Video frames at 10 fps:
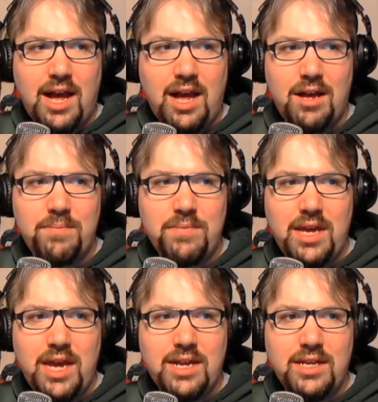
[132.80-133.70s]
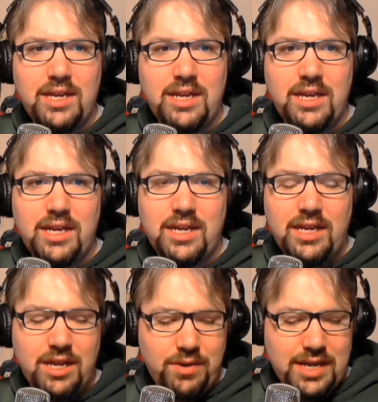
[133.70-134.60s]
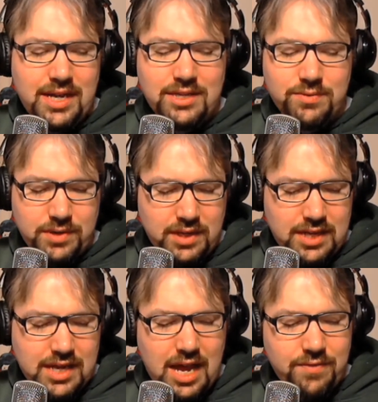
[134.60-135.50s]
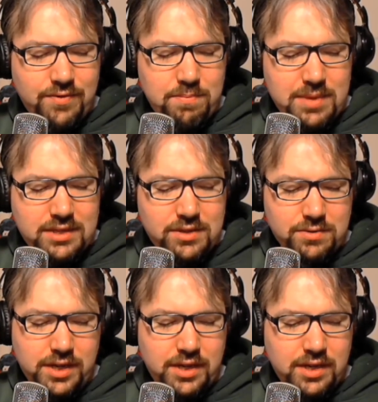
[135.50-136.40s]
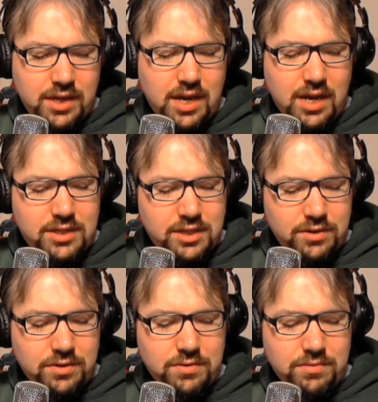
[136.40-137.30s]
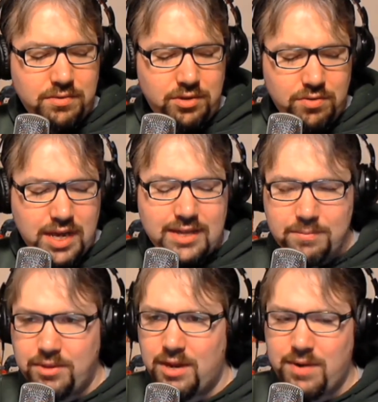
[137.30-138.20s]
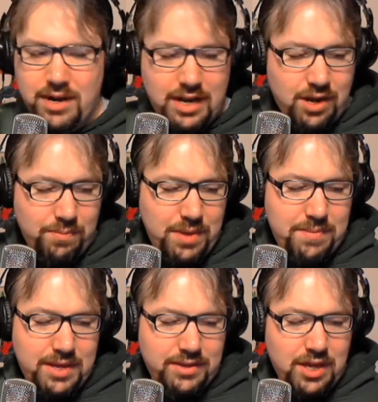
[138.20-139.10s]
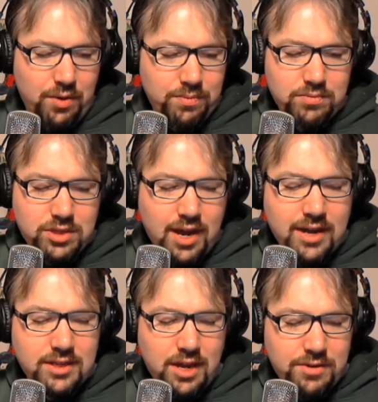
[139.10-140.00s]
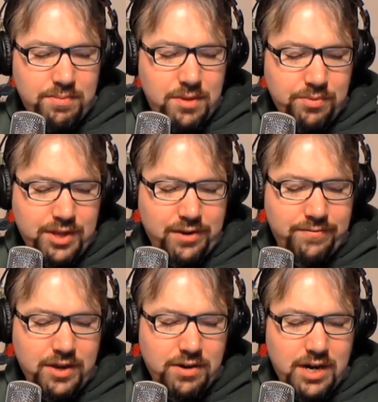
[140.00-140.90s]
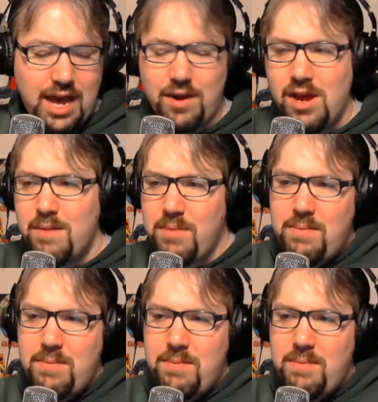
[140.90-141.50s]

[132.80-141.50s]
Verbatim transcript: And, you know, it's really kind of a mystery until you get to play around and maybe, you know, talk to other people that are figuring it out.